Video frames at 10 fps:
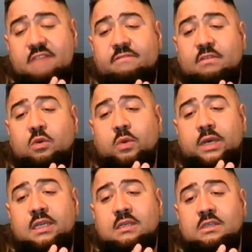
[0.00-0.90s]
flew
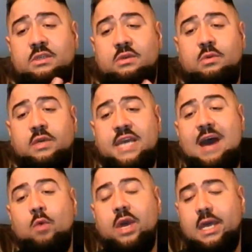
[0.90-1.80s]
into
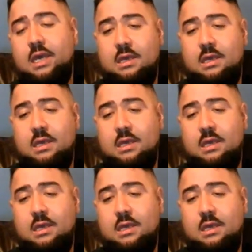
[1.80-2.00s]
Gatwick,